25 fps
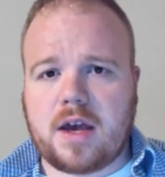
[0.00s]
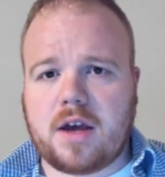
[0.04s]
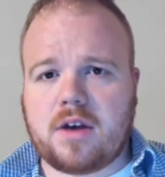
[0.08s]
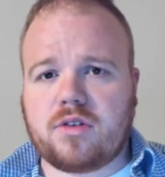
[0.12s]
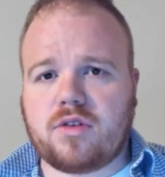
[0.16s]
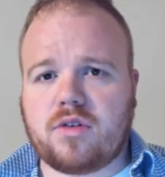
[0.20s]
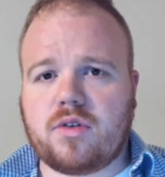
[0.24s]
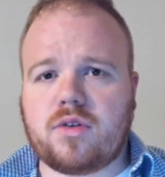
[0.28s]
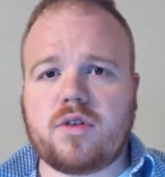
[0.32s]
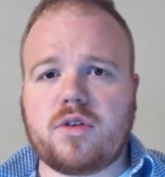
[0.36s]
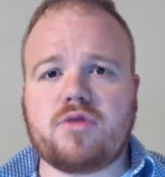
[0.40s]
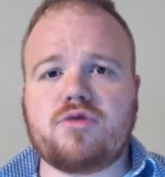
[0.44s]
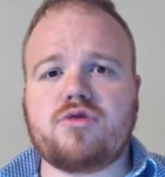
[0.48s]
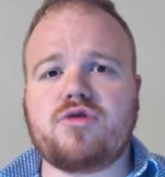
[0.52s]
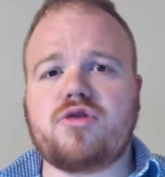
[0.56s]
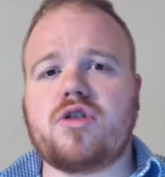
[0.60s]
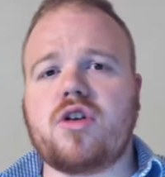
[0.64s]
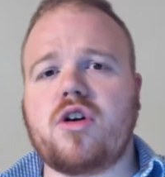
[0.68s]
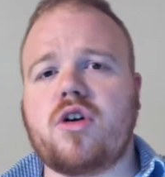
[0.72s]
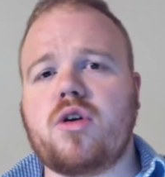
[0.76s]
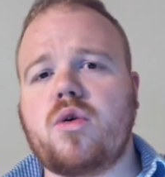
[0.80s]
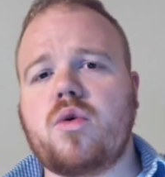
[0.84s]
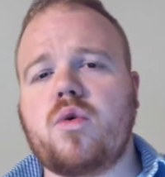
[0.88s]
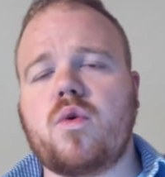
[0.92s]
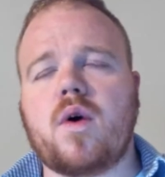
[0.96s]
So there's
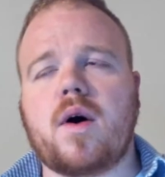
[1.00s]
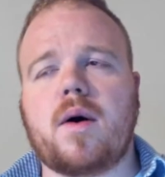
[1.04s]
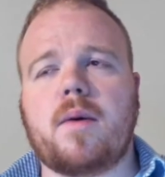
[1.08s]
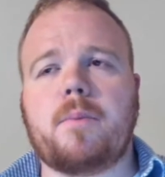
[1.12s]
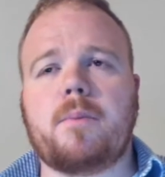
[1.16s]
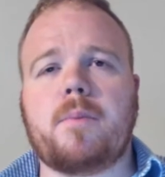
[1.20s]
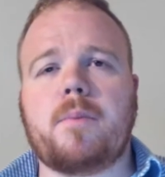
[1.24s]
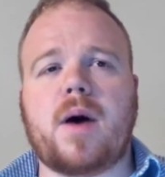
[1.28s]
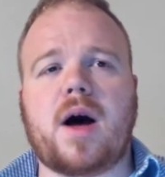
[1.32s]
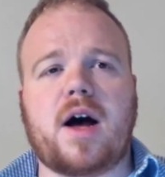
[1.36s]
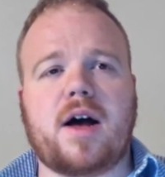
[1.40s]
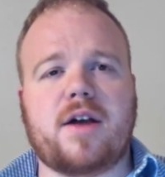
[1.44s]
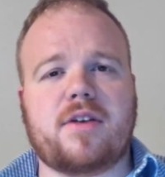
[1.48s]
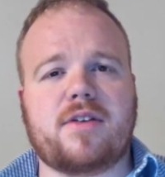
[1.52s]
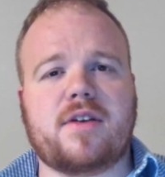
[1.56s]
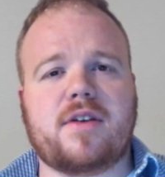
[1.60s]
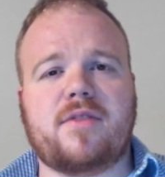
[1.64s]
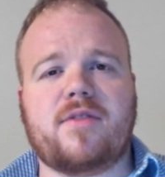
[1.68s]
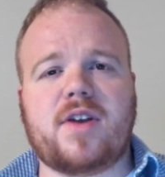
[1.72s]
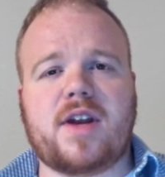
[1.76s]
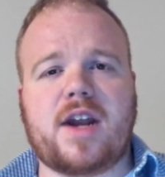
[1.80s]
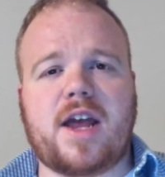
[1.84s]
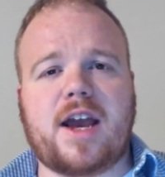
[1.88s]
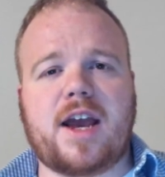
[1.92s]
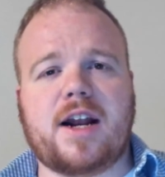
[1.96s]
no positive
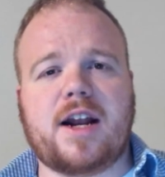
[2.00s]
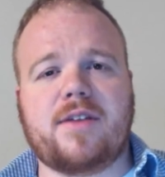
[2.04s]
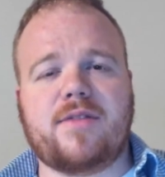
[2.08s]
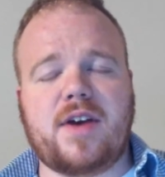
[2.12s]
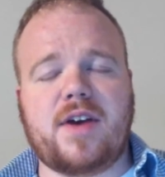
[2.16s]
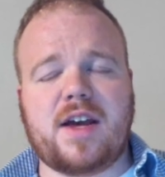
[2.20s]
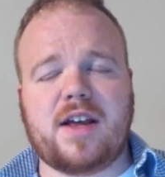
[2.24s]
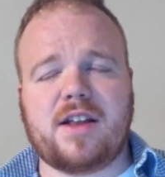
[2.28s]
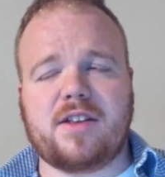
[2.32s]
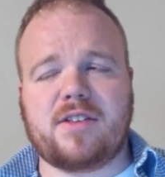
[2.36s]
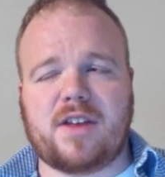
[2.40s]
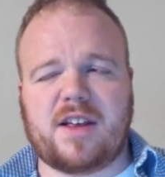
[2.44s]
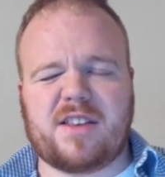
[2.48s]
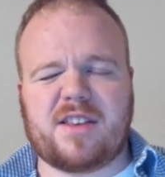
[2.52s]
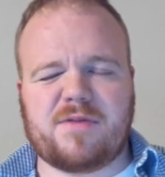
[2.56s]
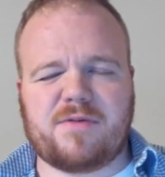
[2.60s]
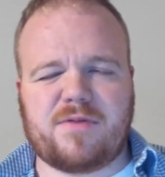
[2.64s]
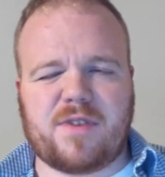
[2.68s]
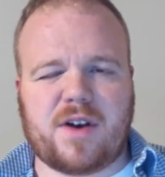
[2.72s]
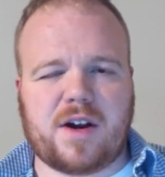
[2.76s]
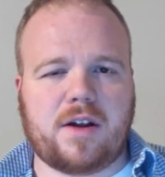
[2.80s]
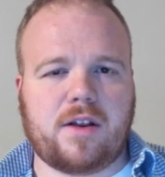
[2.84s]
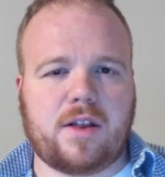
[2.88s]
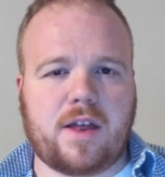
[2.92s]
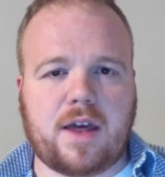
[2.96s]
and negative ends. It's
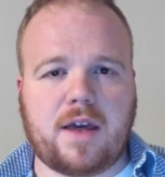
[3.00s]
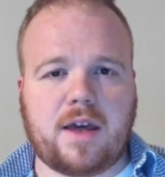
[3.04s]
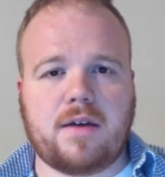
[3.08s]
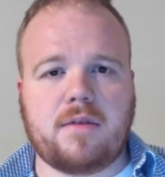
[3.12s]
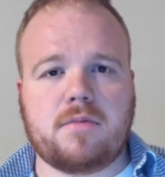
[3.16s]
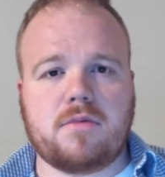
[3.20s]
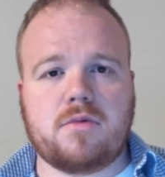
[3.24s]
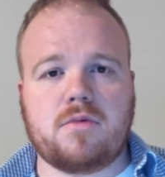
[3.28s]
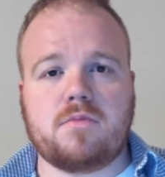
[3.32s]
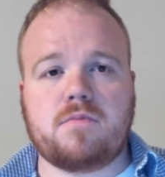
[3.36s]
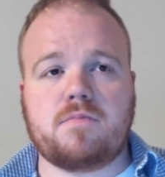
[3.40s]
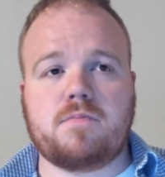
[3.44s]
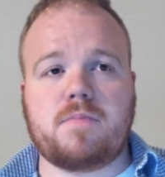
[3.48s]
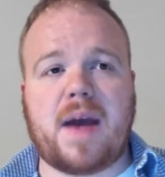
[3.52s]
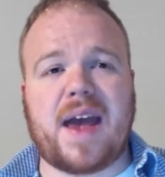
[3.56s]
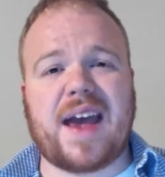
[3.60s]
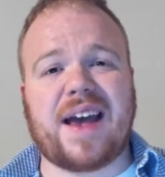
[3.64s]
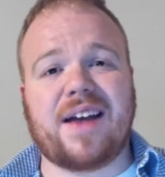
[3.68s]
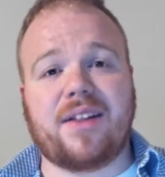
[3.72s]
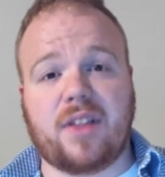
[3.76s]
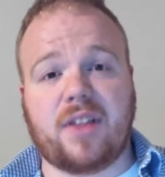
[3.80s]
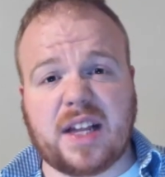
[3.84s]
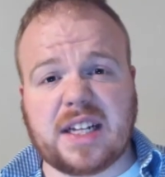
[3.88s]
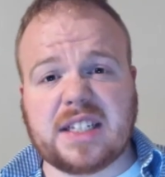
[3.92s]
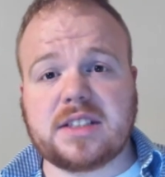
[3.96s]
fairly
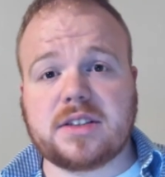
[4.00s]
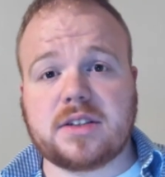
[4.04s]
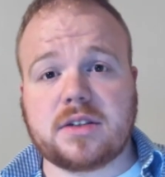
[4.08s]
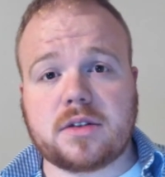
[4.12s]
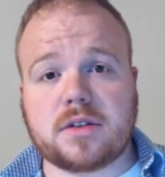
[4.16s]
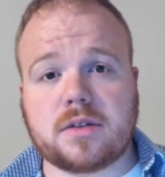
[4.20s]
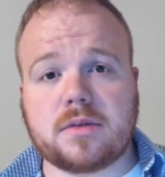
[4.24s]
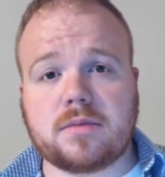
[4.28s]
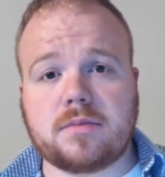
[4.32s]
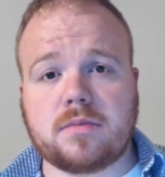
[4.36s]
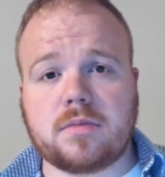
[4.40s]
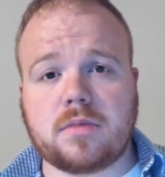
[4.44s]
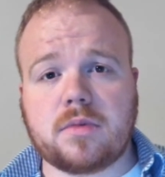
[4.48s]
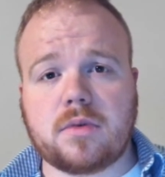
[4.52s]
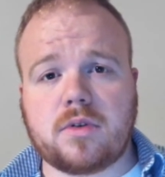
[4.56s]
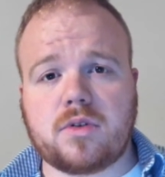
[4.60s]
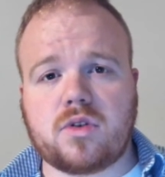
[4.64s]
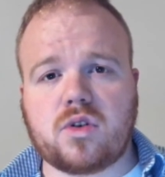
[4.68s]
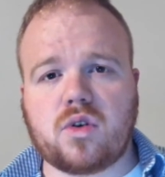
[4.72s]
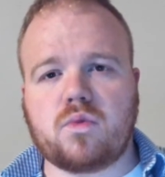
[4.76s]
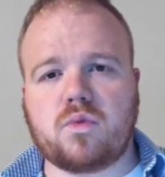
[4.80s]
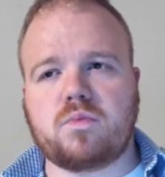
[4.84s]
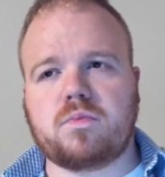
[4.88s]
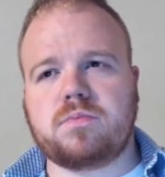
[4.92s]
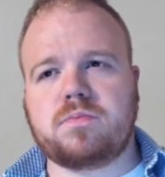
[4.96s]
balanced.
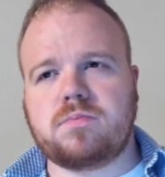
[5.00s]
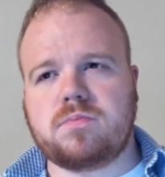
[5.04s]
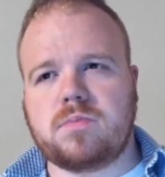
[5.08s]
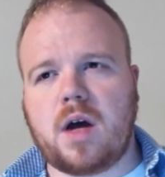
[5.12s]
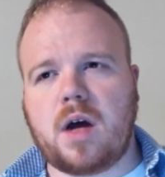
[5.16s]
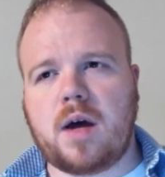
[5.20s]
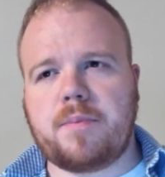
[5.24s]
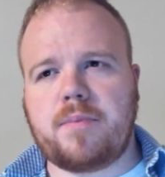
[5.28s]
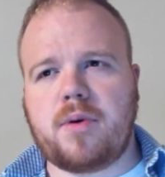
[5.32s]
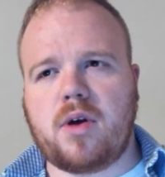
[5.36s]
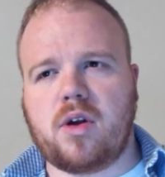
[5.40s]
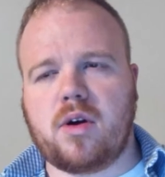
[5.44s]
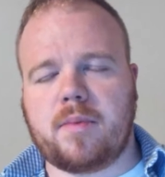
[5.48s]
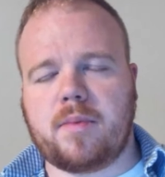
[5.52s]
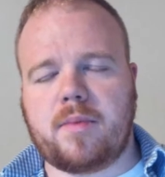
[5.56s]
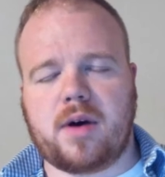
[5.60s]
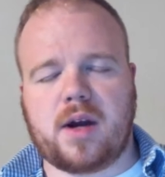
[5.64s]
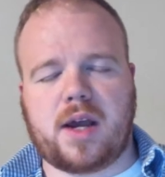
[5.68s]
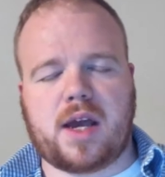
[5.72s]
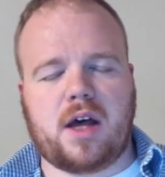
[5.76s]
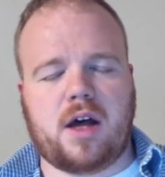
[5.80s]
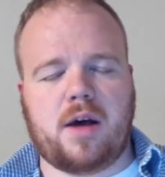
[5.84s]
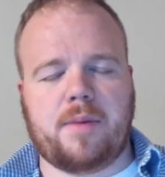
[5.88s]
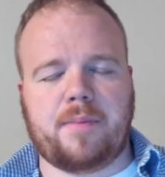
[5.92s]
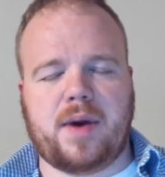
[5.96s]
So nonpolar
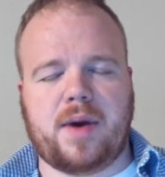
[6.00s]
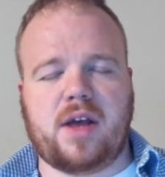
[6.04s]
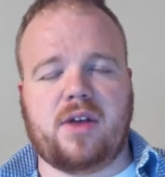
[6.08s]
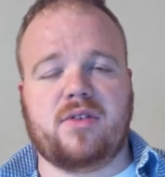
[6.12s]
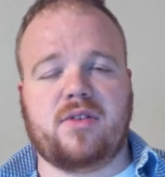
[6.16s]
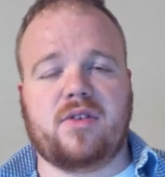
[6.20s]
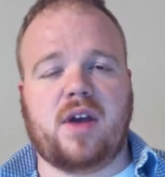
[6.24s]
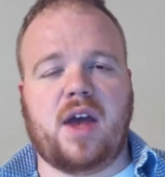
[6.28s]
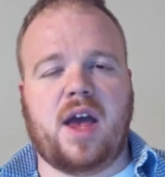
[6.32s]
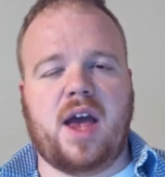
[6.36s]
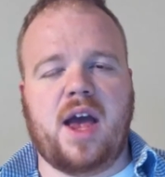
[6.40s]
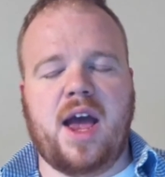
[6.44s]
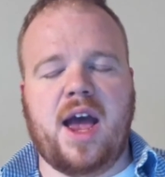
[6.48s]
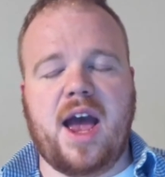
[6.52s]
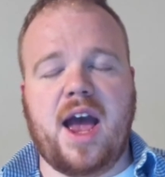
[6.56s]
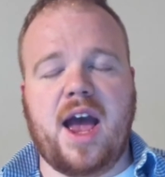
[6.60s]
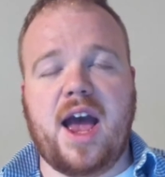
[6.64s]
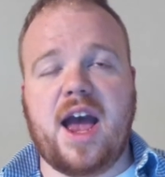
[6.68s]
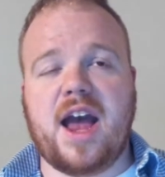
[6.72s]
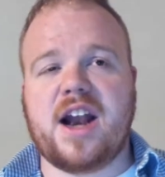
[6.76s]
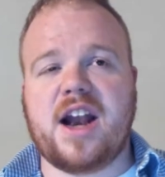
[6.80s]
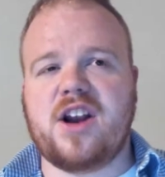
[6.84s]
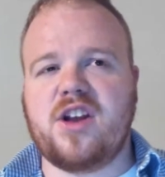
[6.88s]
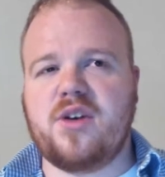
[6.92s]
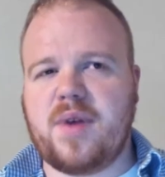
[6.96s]
compounds
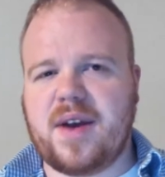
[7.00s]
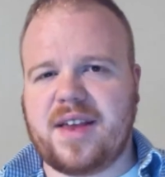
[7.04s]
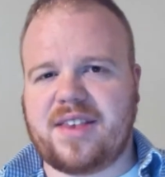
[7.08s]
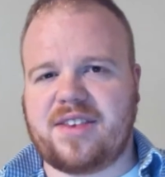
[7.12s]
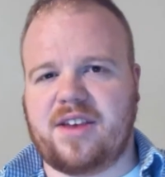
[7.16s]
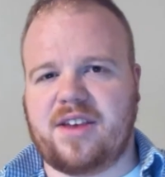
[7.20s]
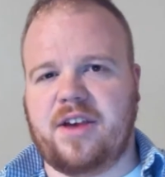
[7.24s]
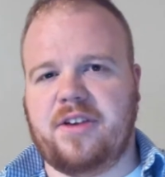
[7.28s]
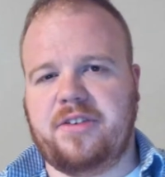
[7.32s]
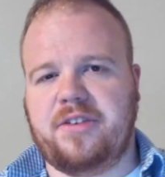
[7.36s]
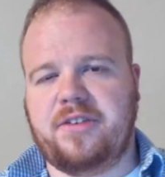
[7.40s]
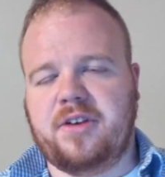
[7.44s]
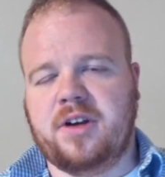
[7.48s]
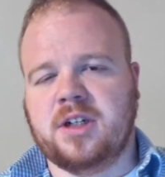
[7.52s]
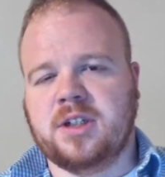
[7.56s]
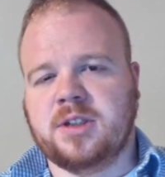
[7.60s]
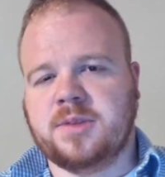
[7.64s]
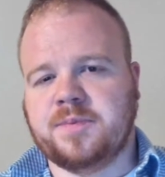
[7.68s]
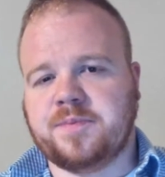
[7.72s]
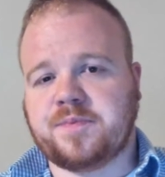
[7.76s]
do exist,